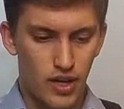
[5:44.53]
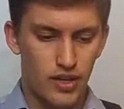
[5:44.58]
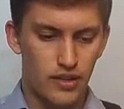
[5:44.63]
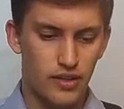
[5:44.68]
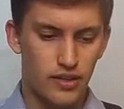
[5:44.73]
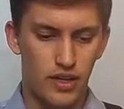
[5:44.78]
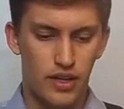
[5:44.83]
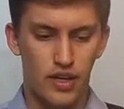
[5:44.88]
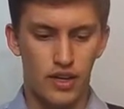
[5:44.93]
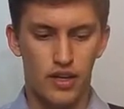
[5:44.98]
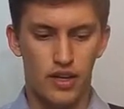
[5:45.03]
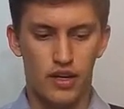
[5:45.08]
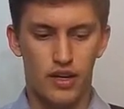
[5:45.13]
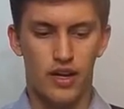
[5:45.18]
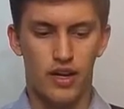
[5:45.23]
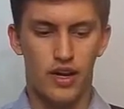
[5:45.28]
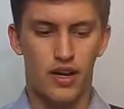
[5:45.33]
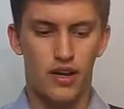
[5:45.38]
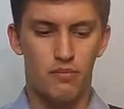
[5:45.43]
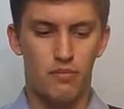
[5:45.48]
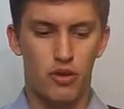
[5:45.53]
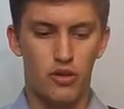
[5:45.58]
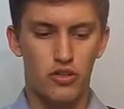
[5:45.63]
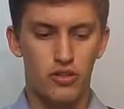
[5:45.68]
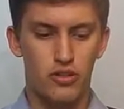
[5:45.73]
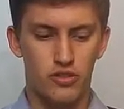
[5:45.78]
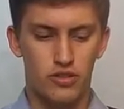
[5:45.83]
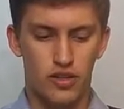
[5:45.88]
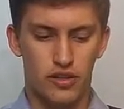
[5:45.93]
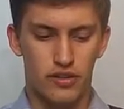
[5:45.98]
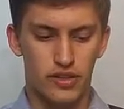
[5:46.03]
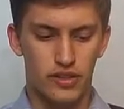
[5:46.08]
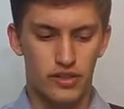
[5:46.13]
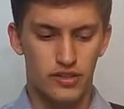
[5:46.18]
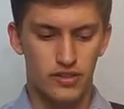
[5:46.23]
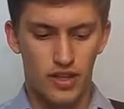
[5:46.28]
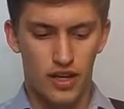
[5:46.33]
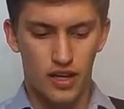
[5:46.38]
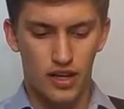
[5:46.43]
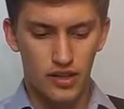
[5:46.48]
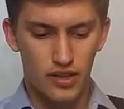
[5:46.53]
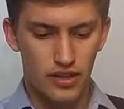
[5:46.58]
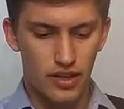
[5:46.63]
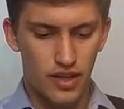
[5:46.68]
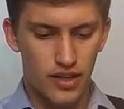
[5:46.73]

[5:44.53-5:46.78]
the modules are installed.